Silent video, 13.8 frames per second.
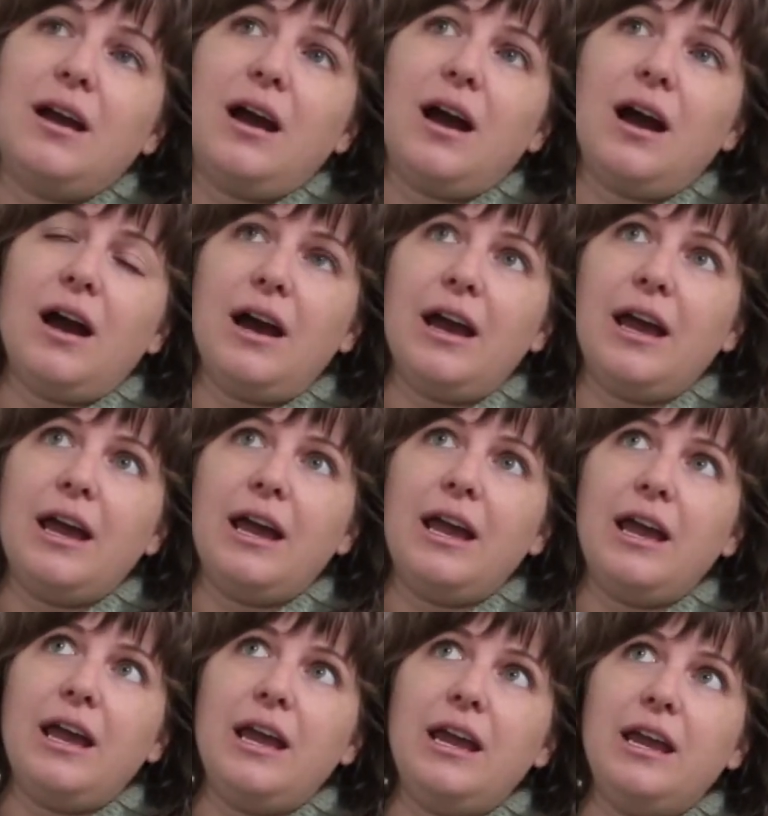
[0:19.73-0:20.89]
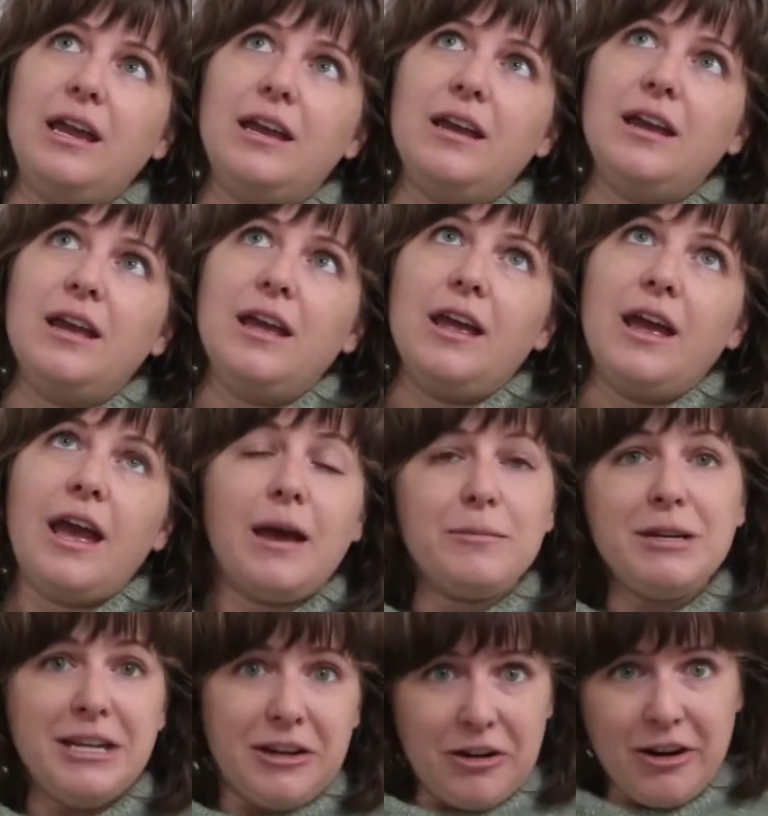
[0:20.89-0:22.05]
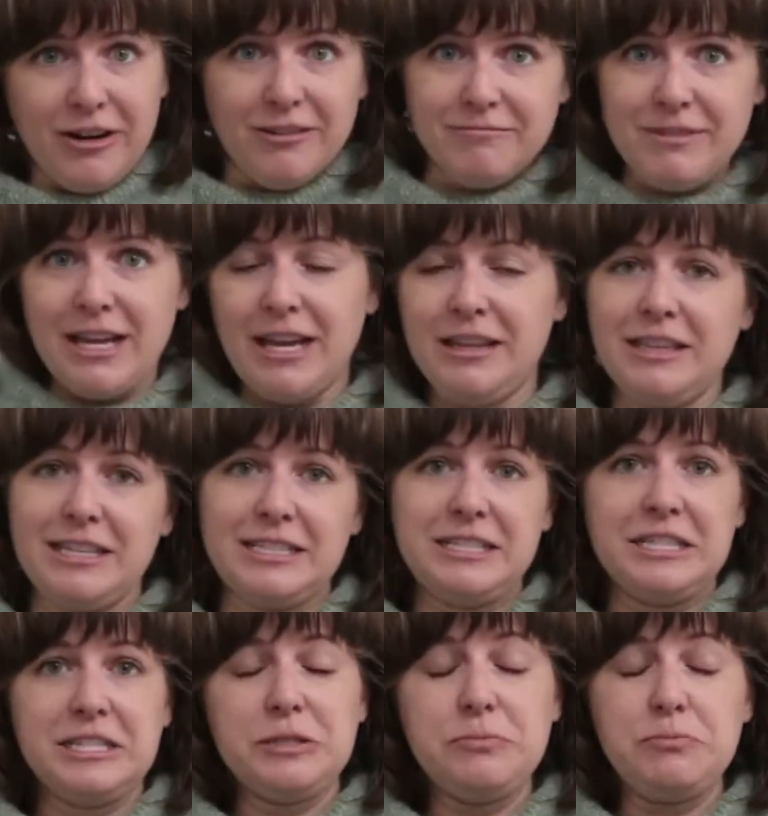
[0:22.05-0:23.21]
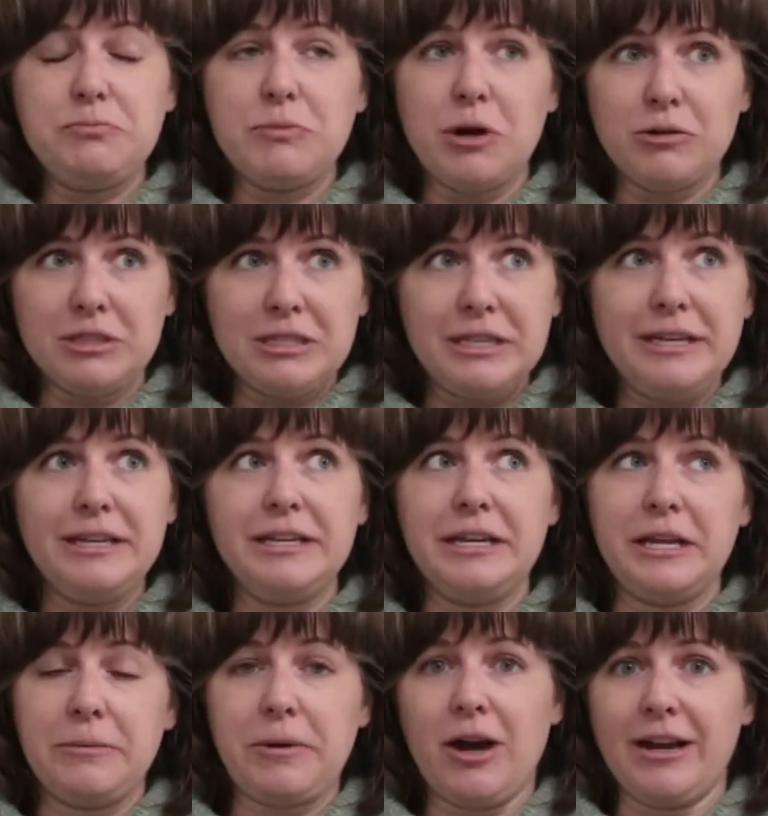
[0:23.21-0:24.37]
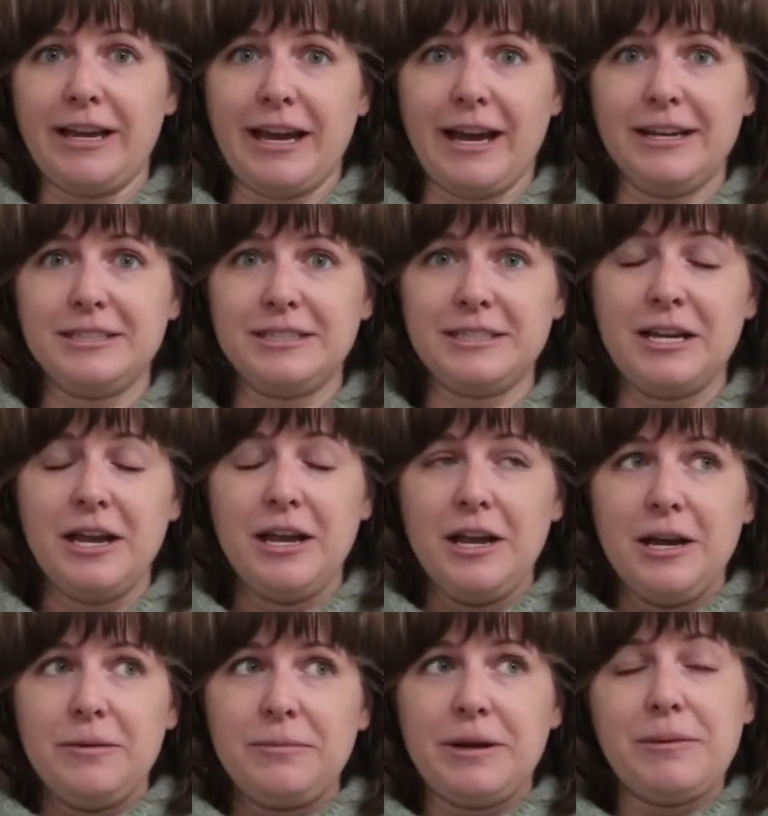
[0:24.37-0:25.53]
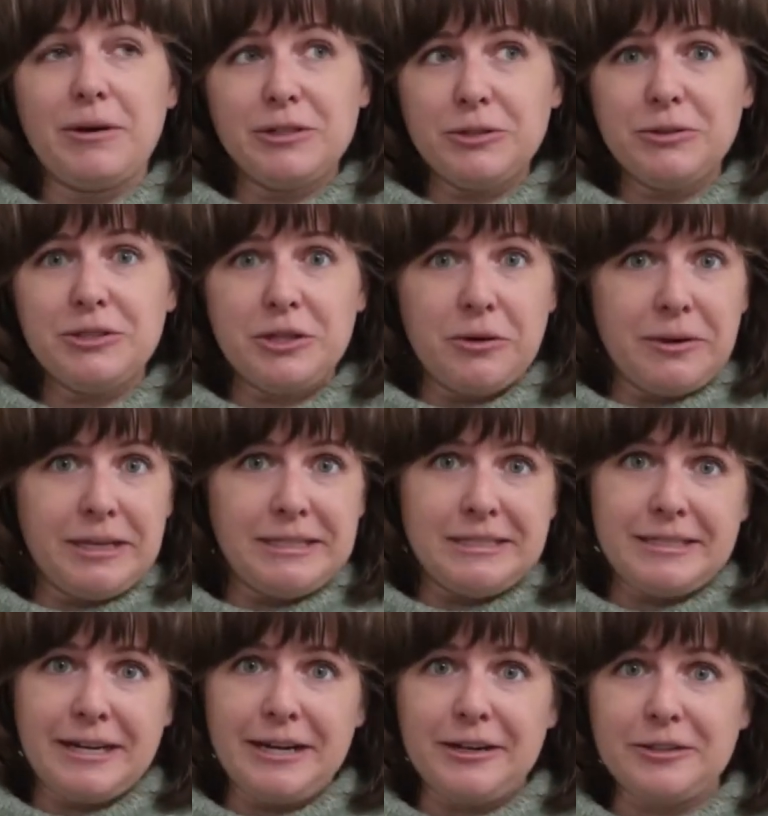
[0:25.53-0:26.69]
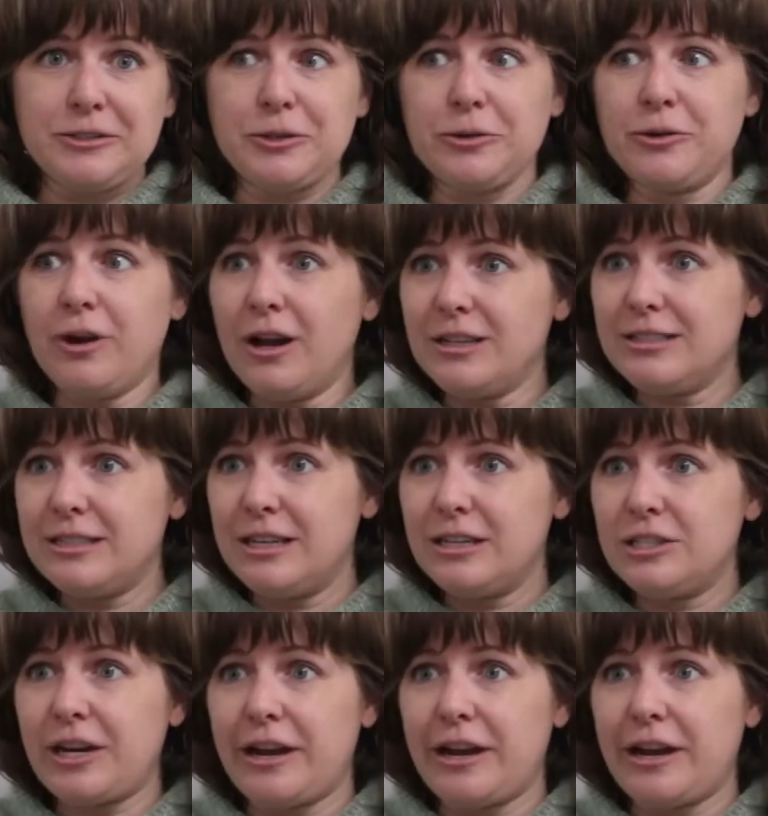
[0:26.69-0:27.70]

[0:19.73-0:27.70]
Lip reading: I am a knitter, and this is mostly a knitting podcast, but I'm also a sewist. I also cross stitch.